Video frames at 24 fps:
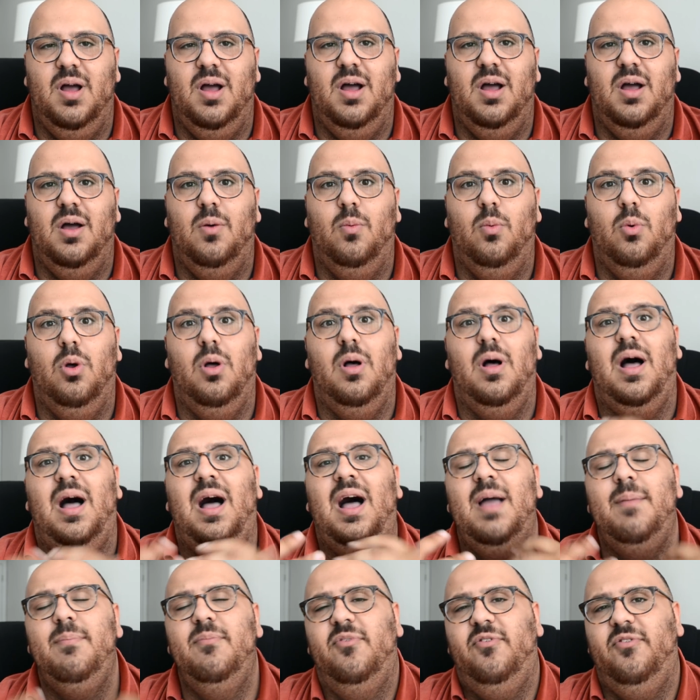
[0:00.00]
Well,
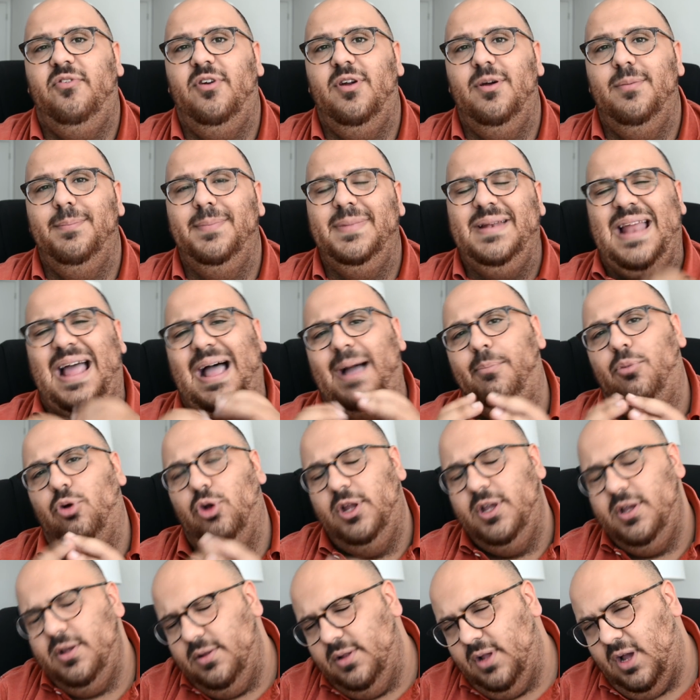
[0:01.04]
I'm from
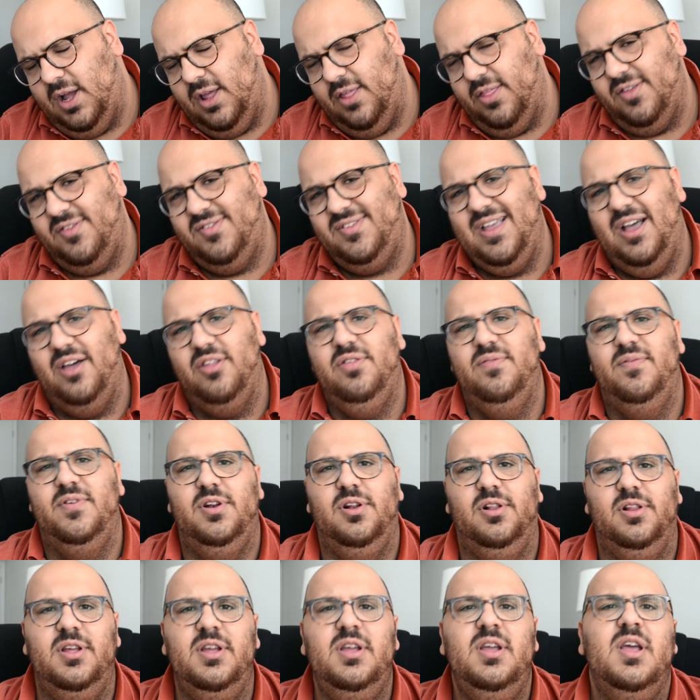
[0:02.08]
Napoli, the south of
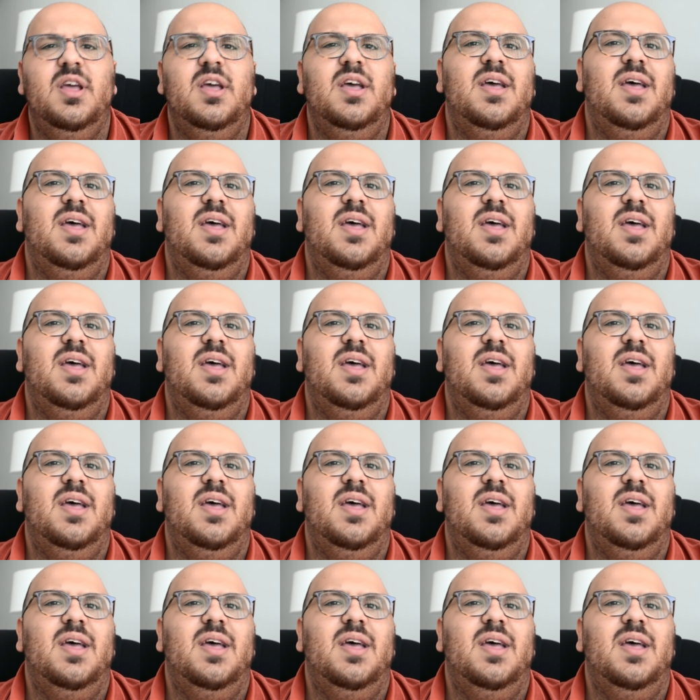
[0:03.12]
Italy,